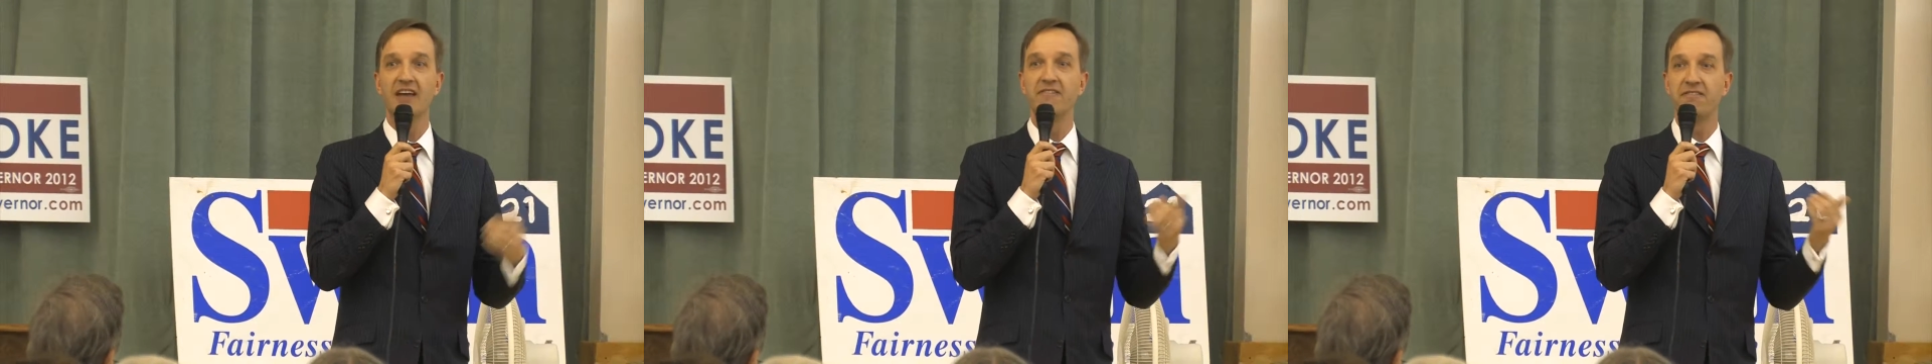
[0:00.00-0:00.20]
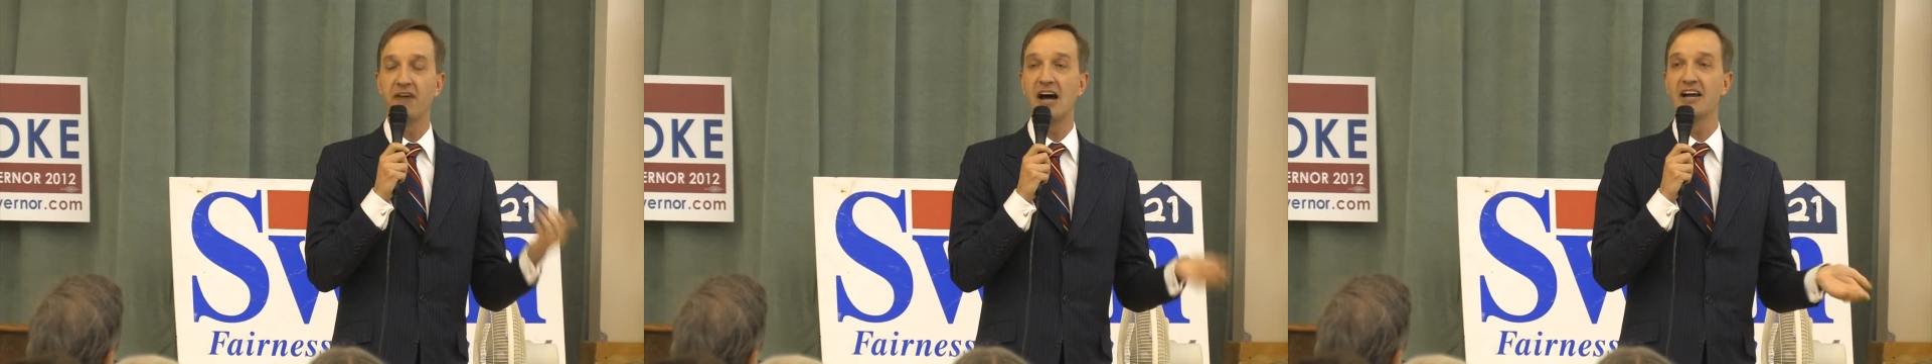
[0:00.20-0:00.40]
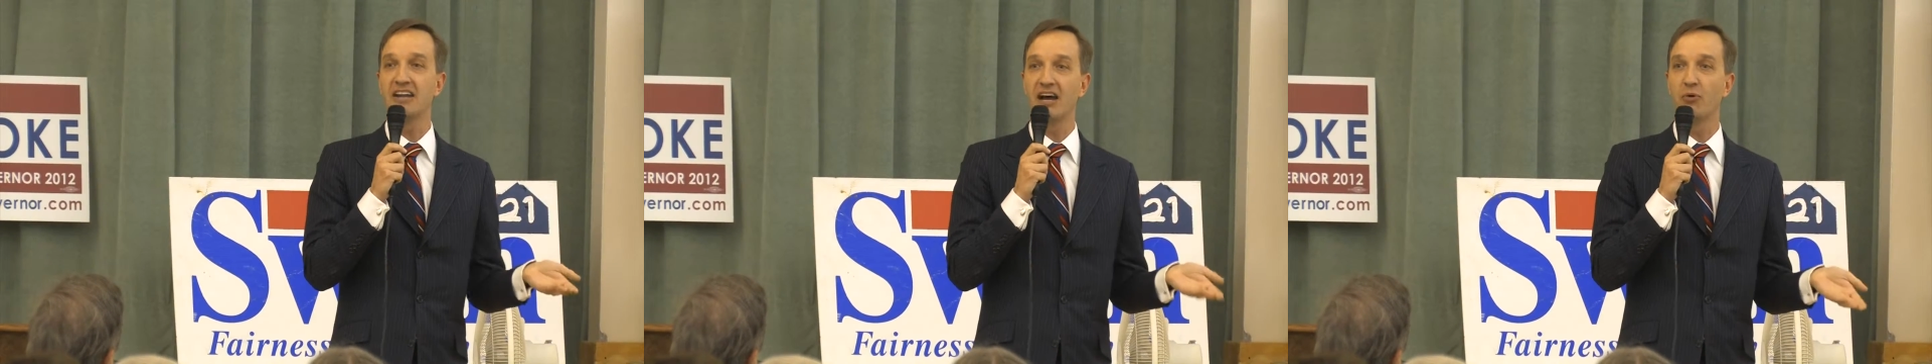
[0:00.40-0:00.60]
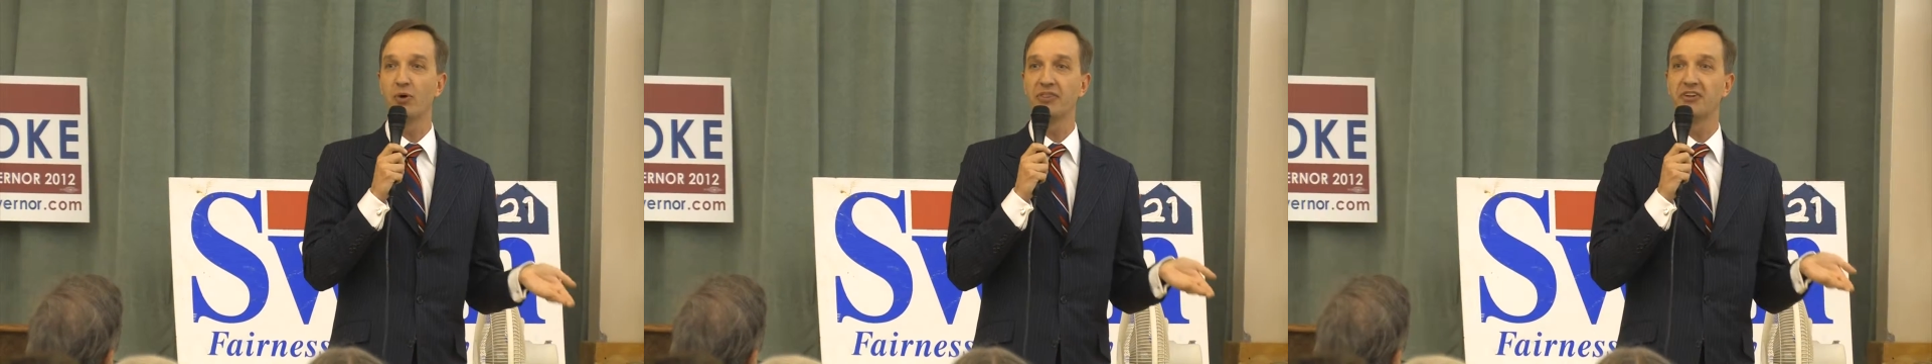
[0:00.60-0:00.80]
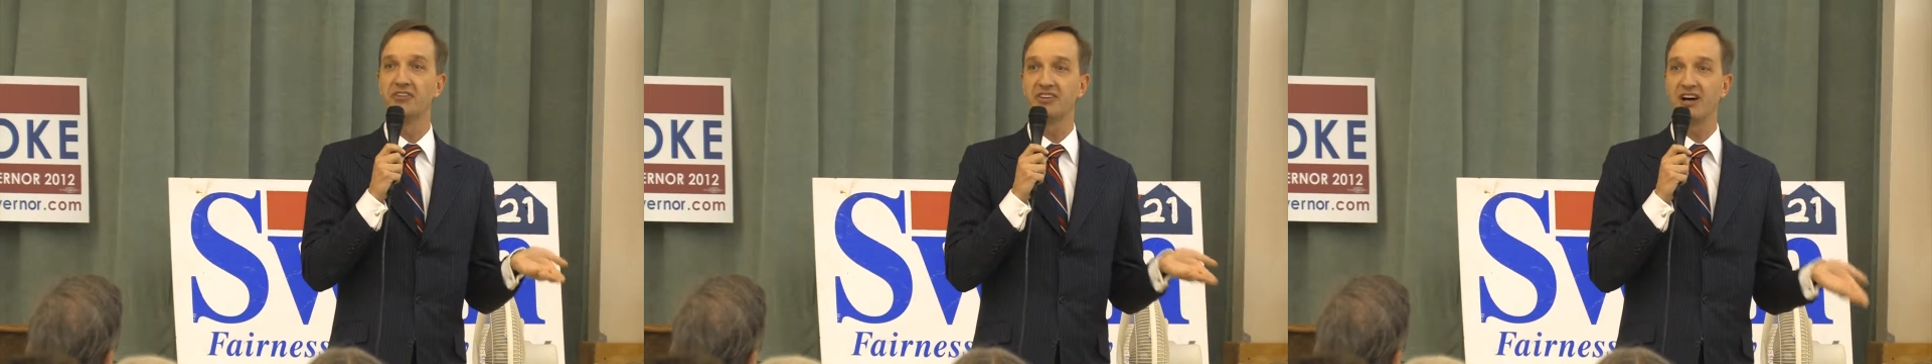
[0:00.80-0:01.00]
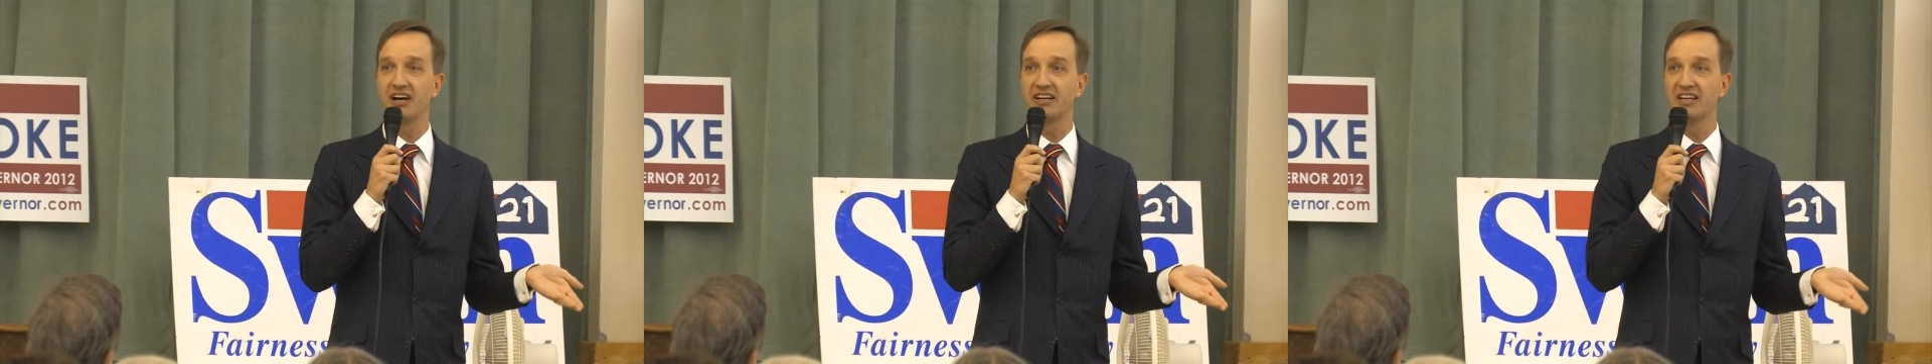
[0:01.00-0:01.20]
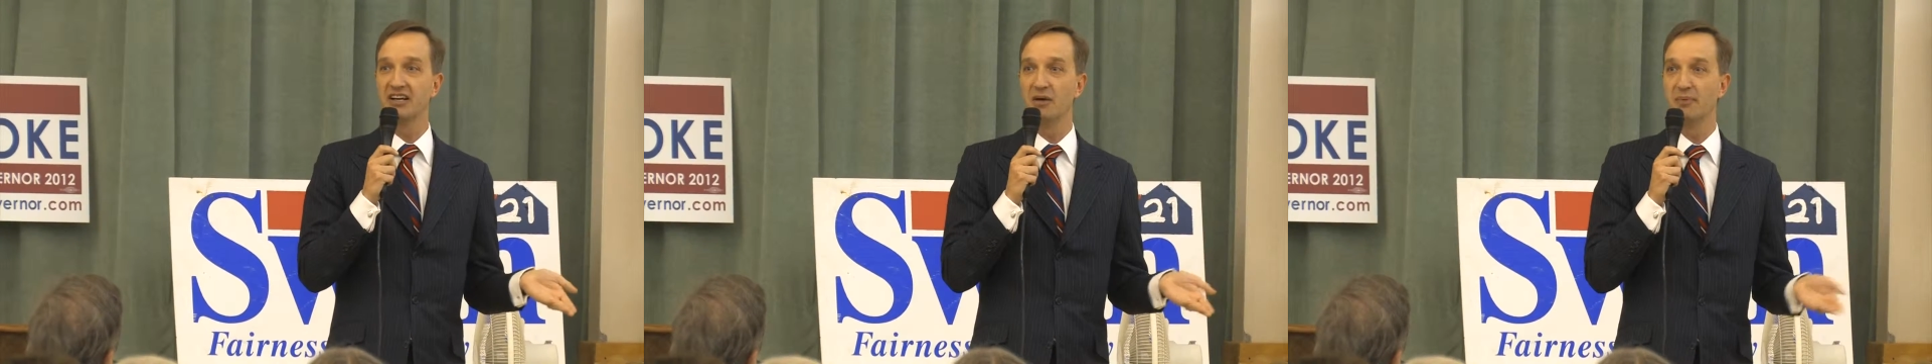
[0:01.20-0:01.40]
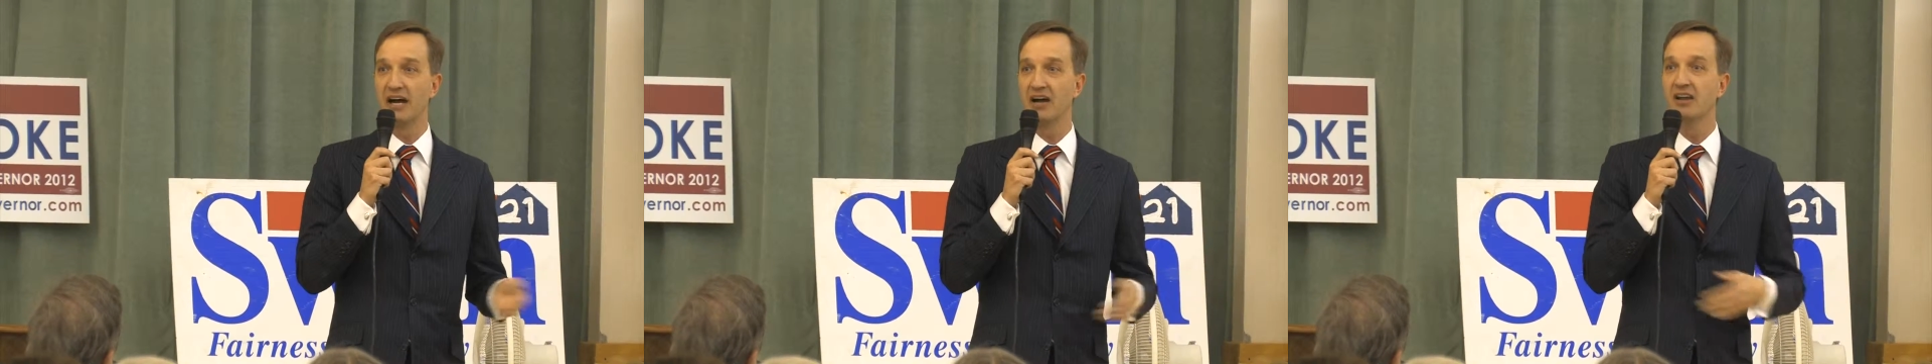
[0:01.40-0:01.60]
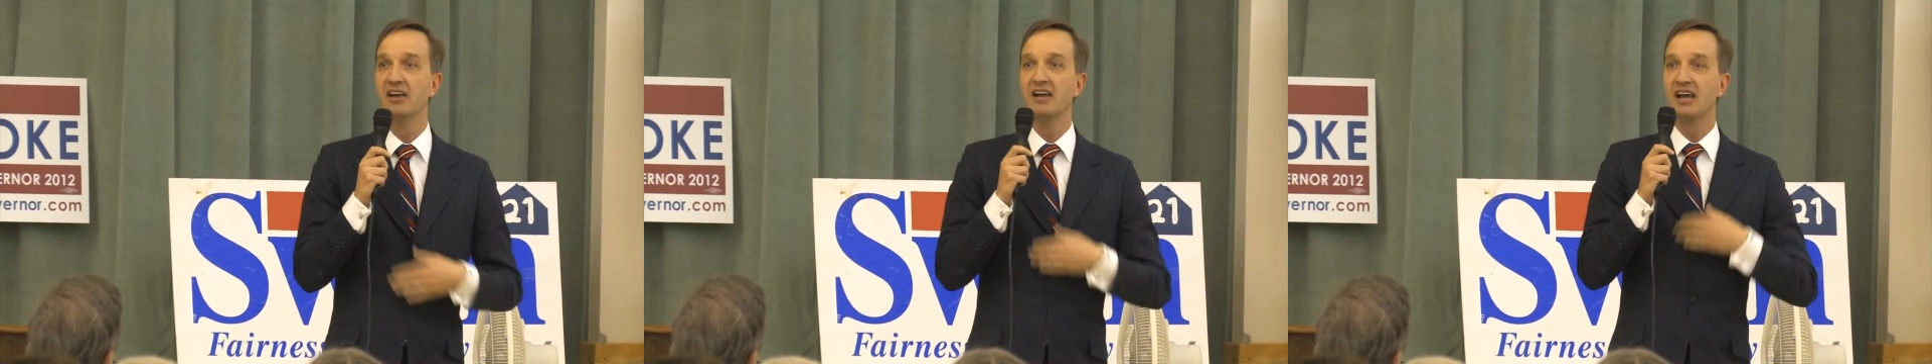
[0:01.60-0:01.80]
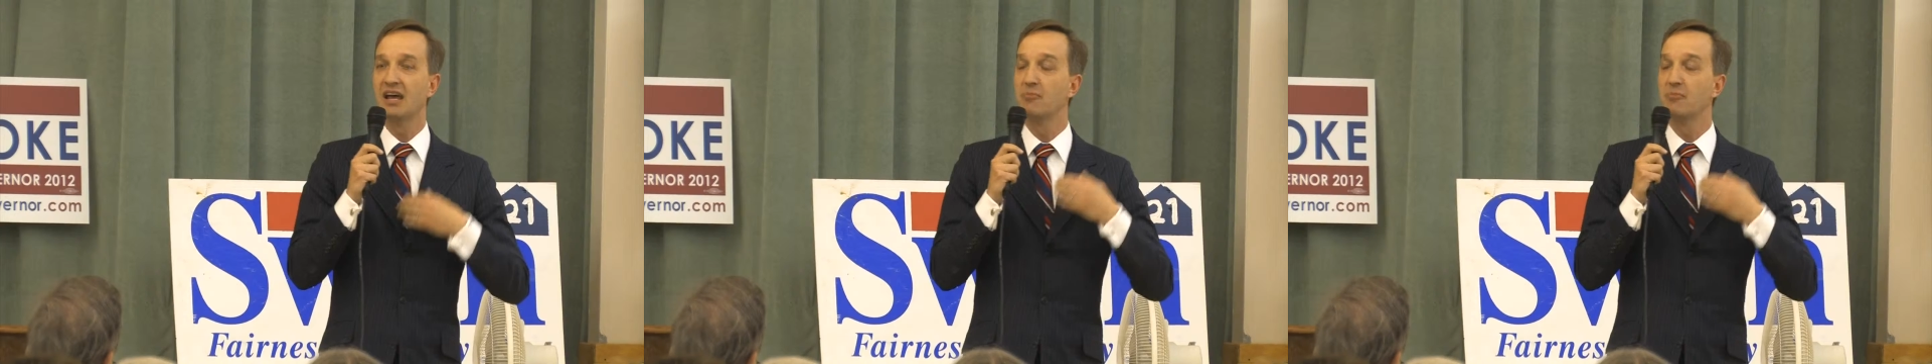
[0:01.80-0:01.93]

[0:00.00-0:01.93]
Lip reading: and find out what they're talking about